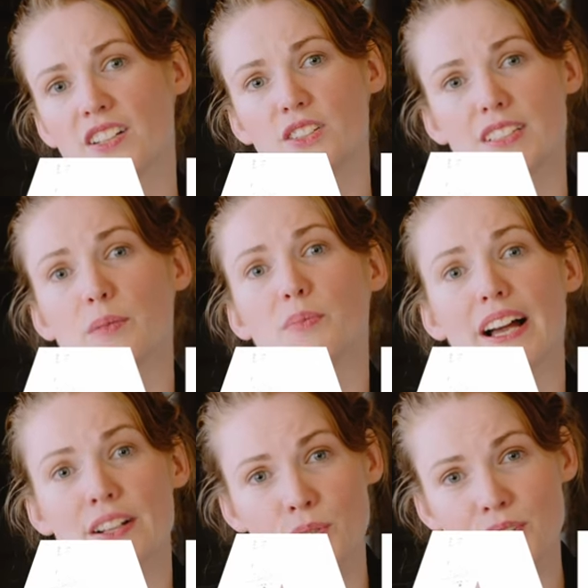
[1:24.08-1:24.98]
using a
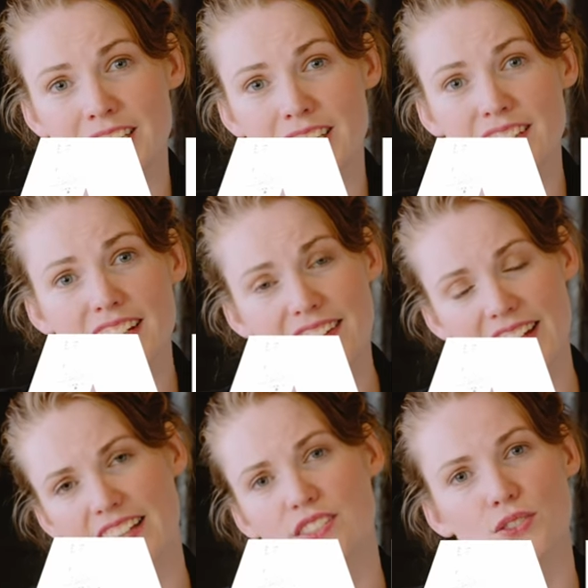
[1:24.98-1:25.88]
Blanco tequila, and
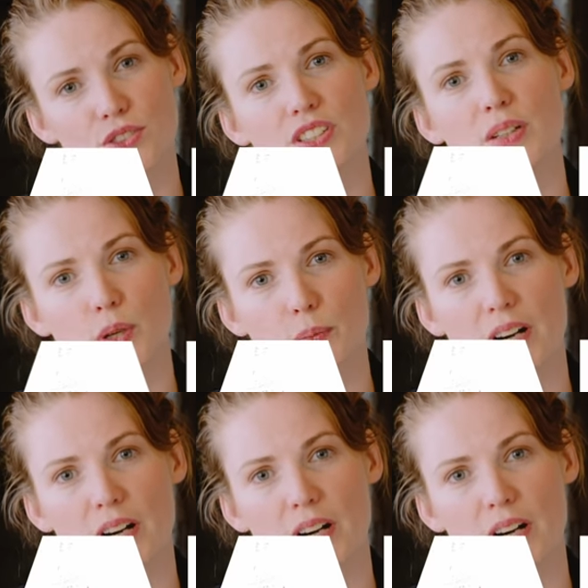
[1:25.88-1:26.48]
that's usually what